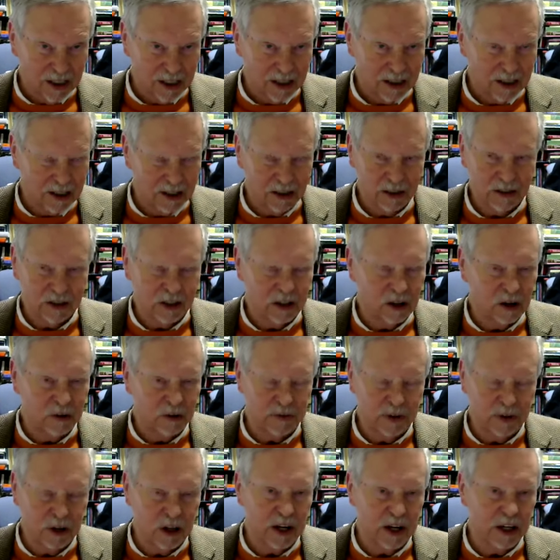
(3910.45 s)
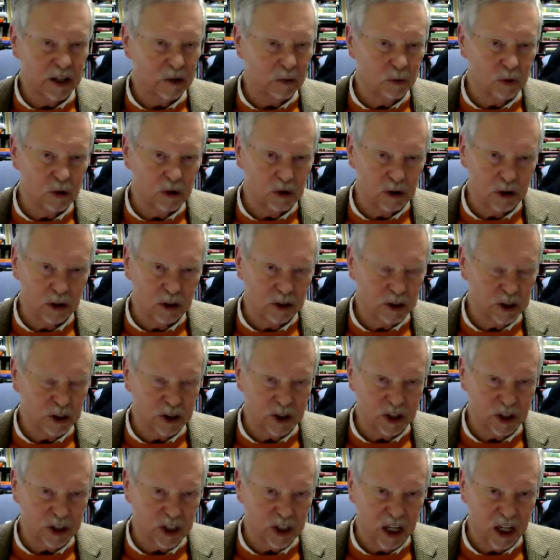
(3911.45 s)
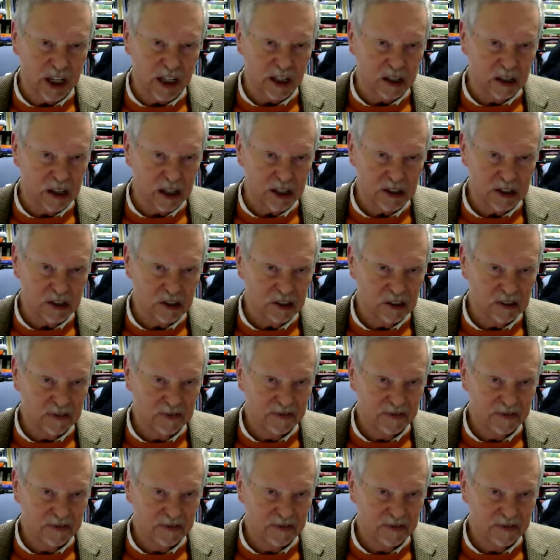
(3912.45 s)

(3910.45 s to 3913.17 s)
an awful lot of the world looks just like us.